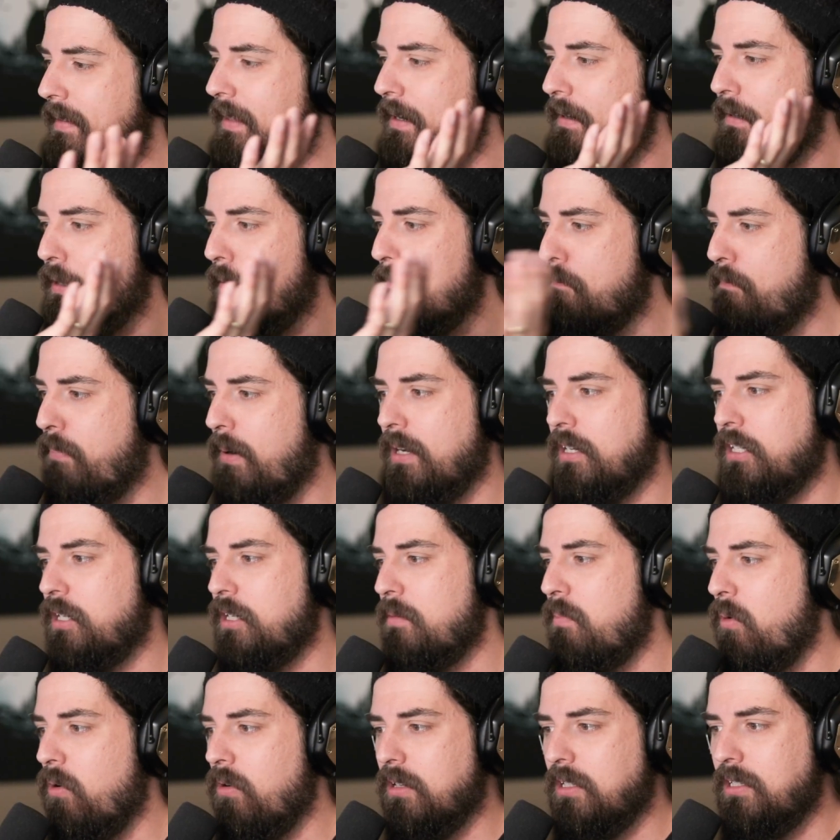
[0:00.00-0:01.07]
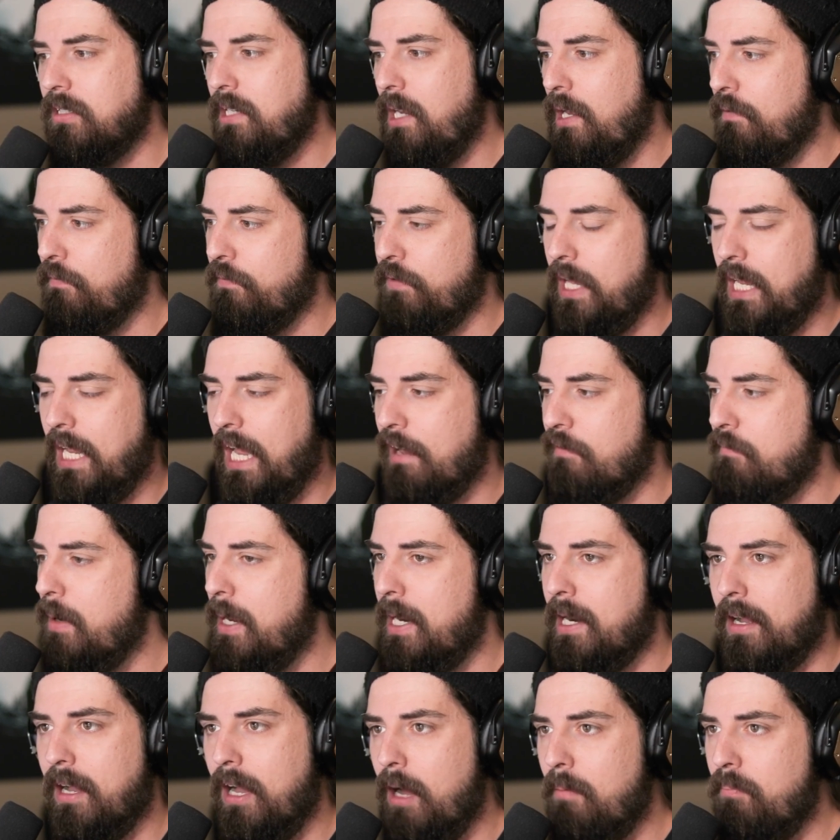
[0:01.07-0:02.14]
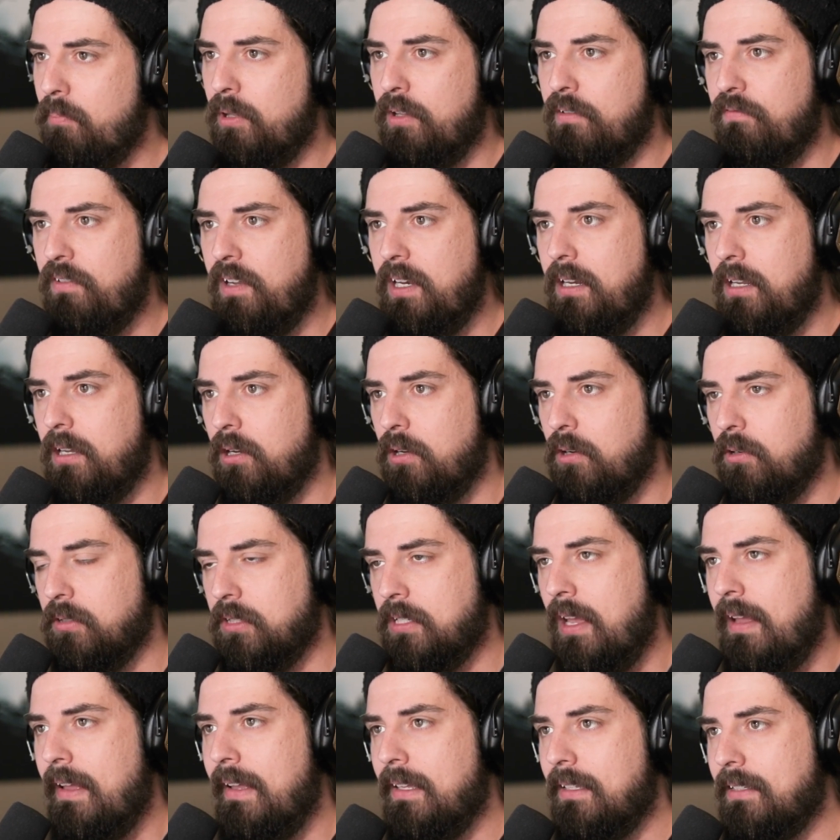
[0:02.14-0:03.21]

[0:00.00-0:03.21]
and there's there's a bunch more stuff. Like I've made a couple of videos